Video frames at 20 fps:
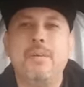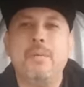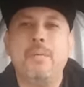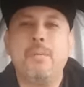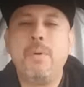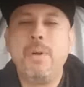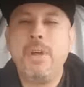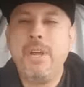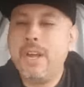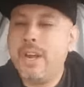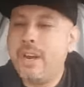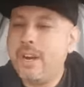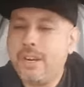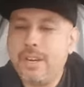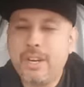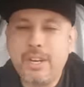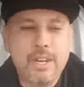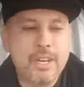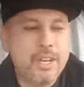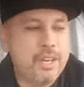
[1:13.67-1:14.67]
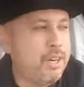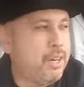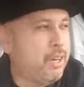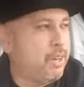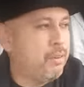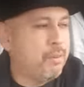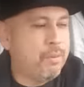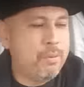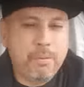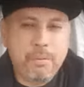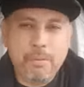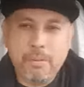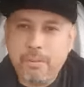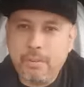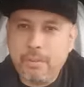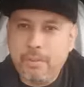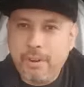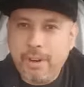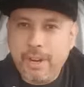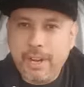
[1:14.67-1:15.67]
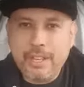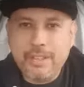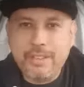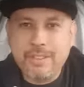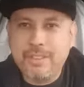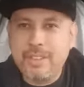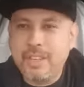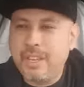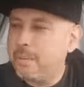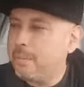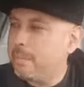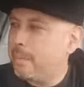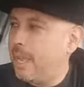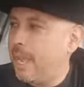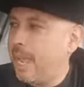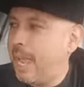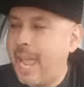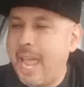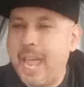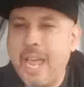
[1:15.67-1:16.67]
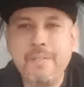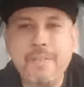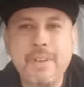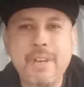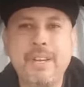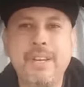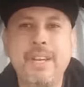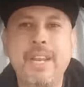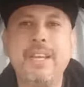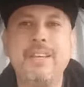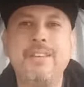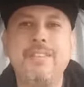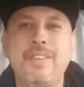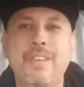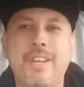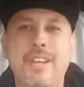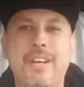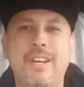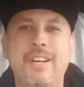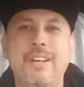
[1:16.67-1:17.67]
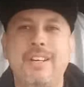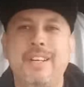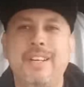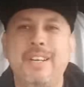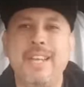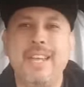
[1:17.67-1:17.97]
we are going to wreak some havoc next year.